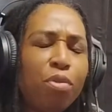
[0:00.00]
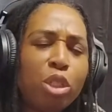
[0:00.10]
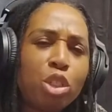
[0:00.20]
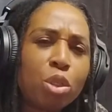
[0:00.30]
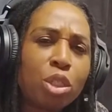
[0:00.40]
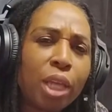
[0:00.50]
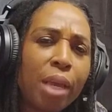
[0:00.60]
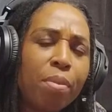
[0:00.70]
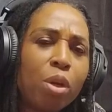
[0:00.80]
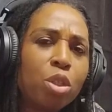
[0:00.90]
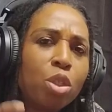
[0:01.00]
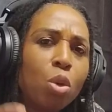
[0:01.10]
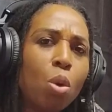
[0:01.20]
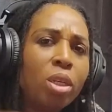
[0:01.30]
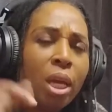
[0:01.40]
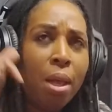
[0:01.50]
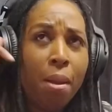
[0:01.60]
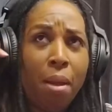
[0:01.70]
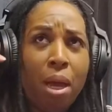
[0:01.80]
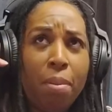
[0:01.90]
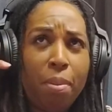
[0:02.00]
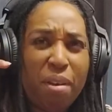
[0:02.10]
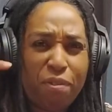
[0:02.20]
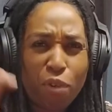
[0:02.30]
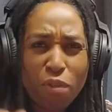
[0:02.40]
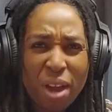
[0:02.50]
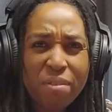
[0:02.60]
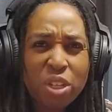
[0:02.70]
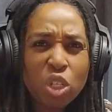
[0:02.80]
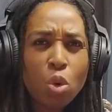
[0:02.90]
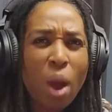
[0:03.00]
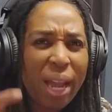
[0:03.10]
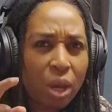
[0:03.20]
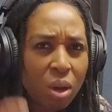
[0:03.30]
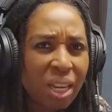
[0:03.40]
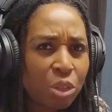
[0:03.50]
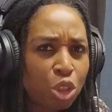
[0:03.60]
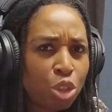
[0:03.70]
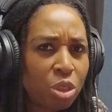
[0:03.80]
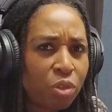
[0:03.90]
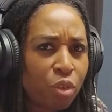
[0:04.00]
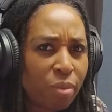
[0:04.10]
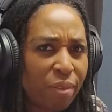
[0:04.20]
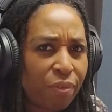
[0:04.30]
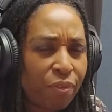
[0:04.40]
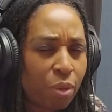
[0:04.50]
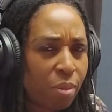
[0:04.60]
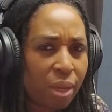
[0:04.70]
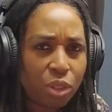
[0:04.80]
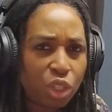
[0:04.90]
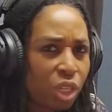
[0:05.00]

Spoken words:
what you're saying because you know what? About 4 or 5 years ago, I cut out sugar from my tea